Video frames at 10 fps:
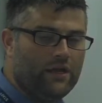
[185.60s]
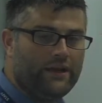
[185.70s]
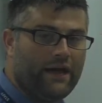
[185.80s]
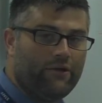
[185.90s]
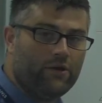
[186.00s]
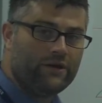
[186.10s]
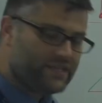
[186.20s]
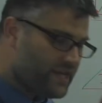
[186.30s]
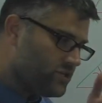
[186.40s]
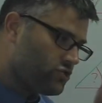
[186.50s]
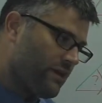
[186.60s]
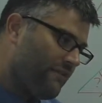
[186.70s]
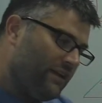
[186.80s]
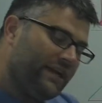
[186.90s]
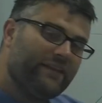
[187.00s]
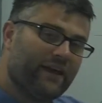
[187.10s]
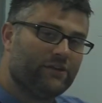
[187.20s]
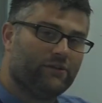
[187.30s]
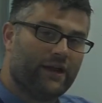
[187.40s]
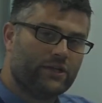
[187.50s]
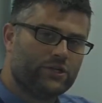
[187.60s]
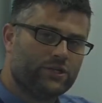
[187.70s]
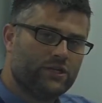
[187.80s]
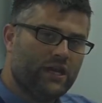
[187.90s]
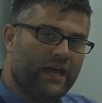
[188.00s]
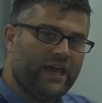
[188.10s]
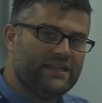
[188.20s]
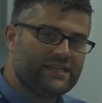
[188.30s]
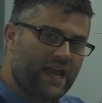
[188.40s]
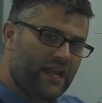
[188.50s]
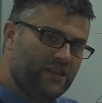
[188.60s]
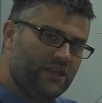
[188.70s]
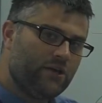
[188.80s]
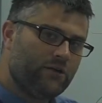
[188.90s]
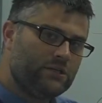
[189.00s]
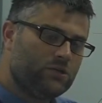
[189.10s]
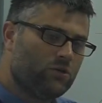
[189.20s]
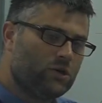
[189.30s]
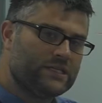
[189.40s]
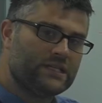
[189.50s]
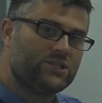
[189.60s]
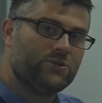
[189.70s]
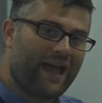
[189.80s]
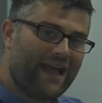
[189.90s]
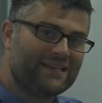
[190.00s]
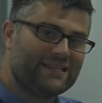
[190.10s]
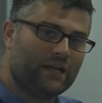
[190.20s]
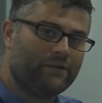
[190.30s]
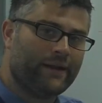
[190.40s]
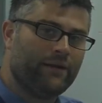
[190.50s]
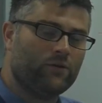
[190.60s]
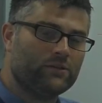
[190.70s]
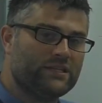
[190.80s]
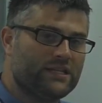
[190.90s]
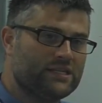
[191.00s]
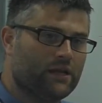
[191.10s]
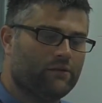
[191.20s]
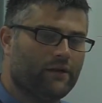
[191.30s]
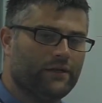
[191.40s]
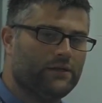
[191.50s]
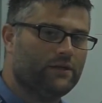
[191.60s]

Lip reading: Now notice that it's travelling in that direction. Is anything going to cause it to accelerate or decelerate?